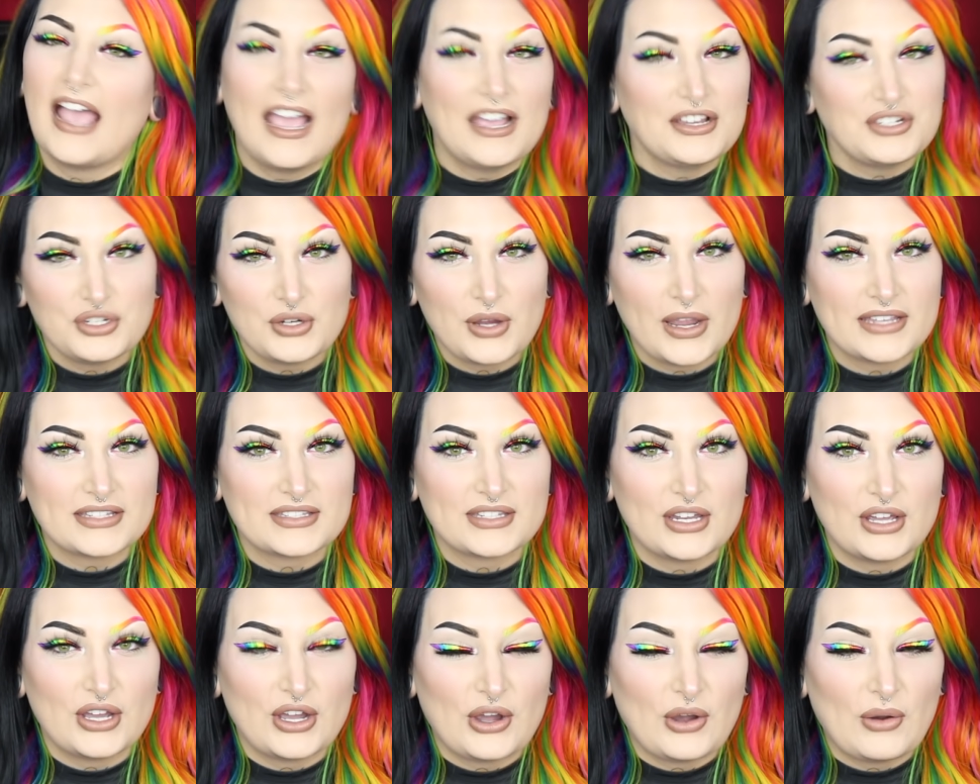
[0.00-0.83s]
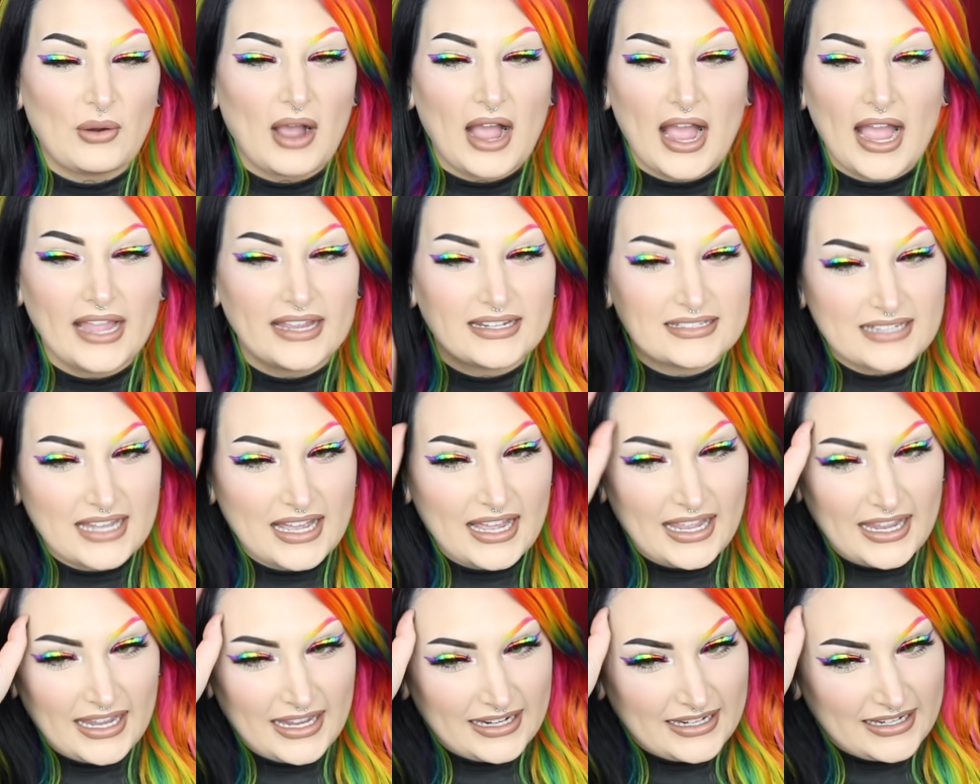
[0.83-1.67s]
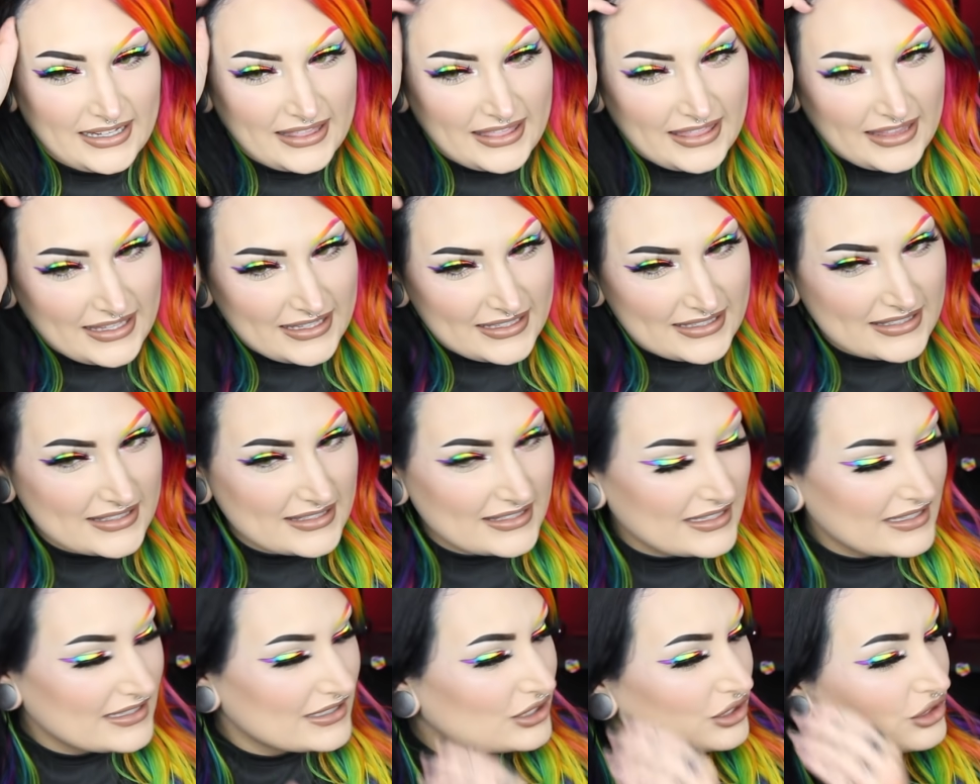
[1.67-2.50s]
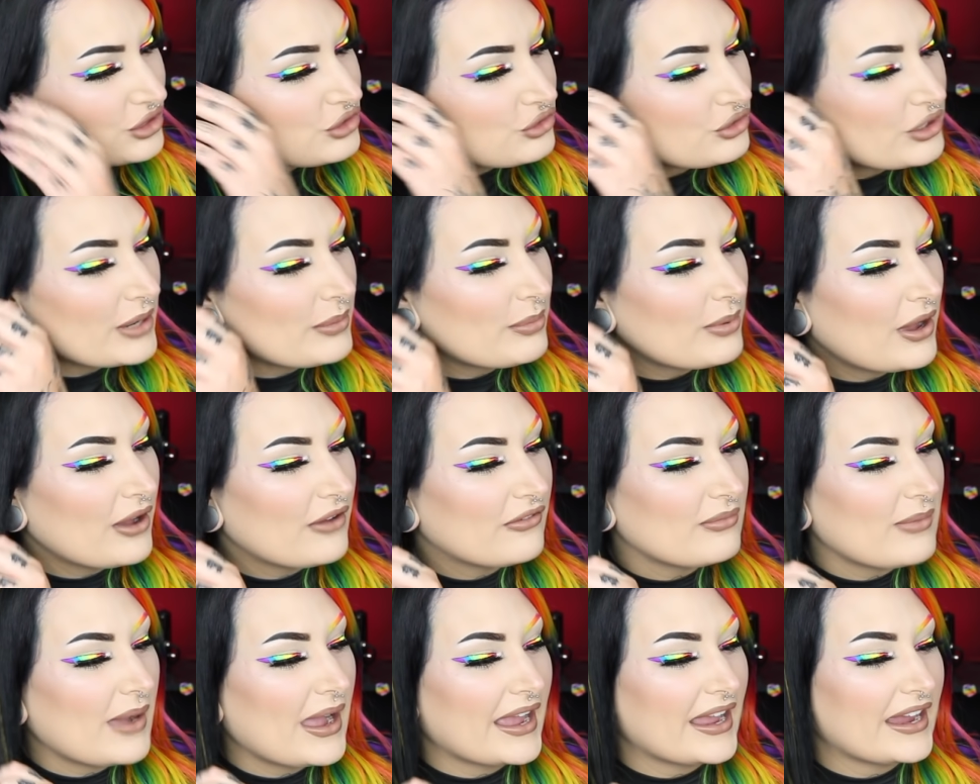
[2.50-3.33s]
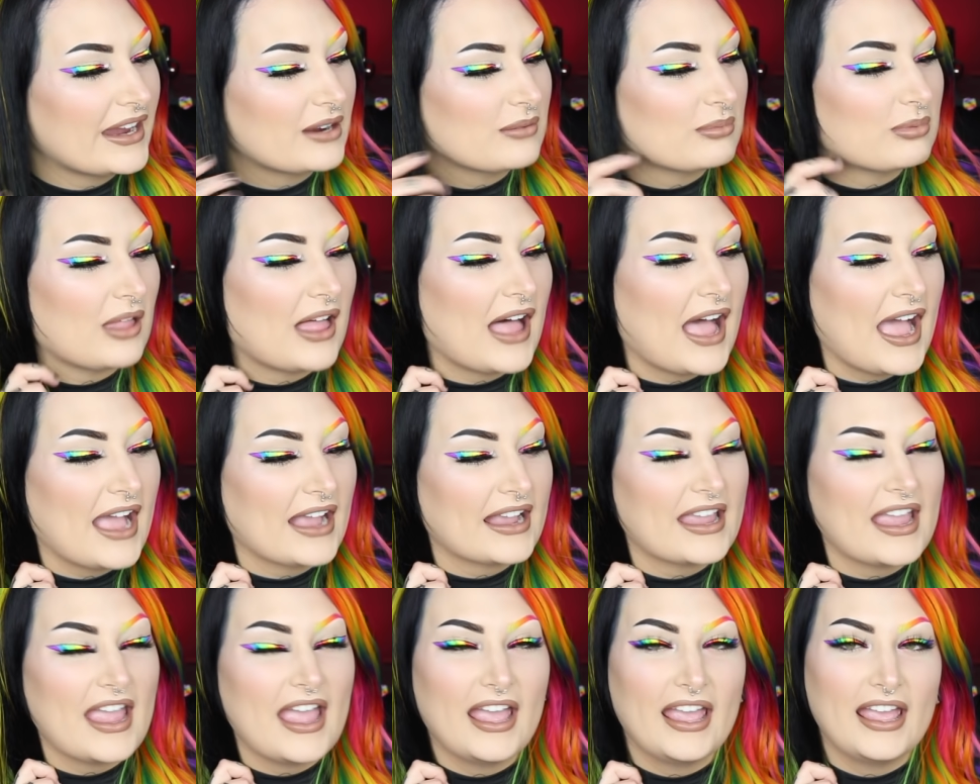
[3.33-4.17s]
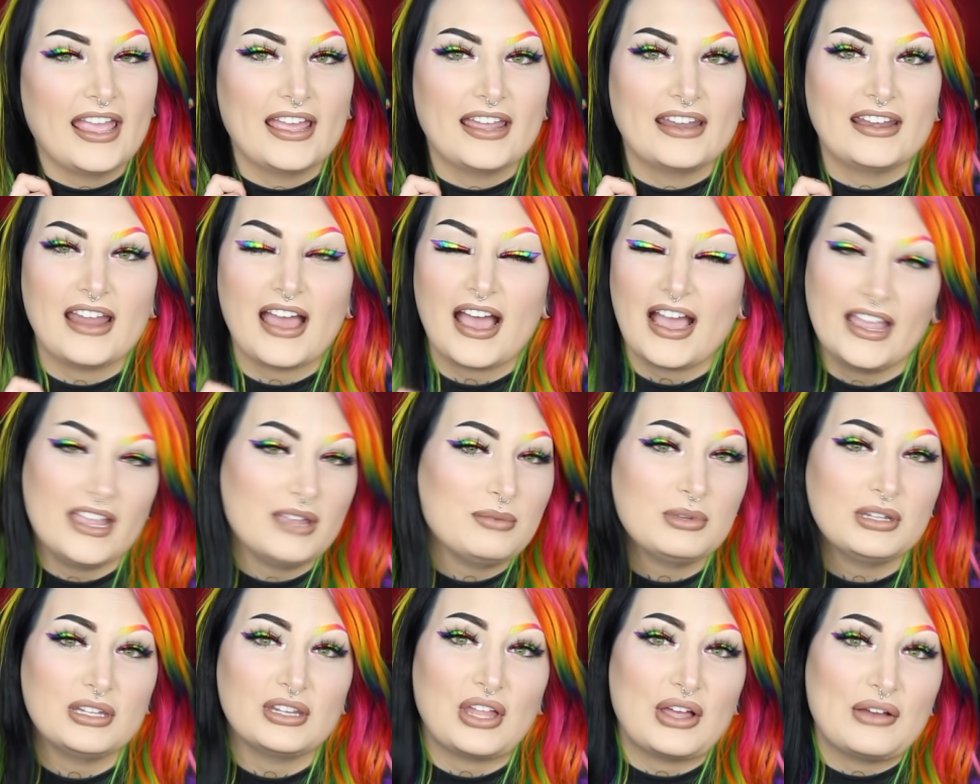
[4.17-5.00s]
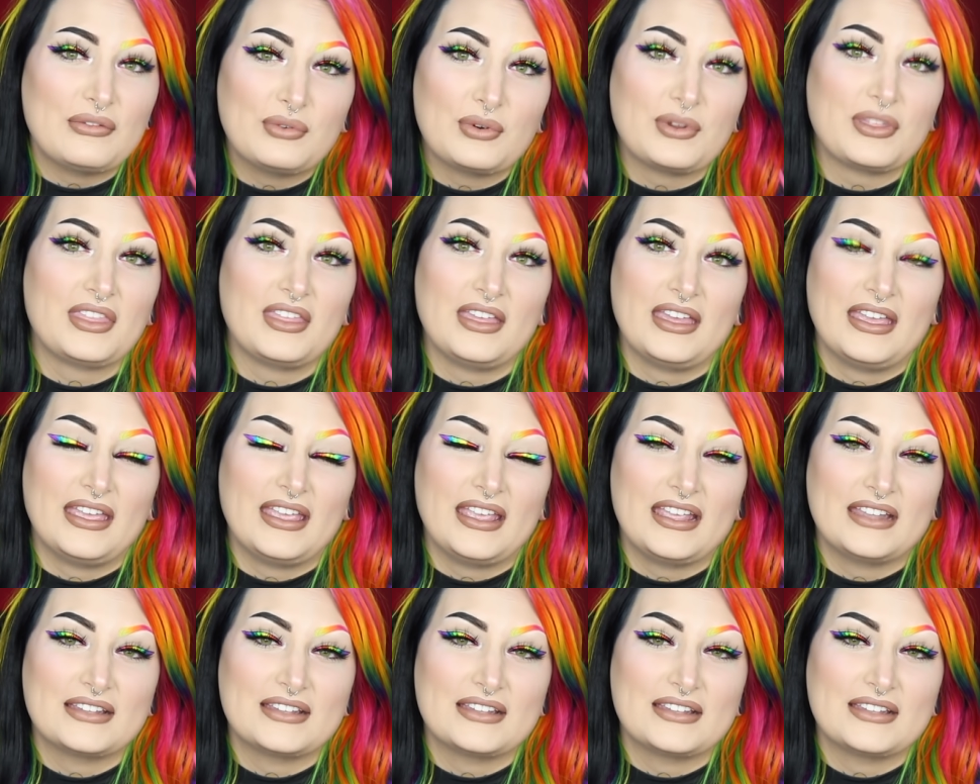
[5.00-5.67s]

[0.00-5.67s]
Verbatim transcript: As you guys know, I dyed this strip of my hair black and I am in love with it.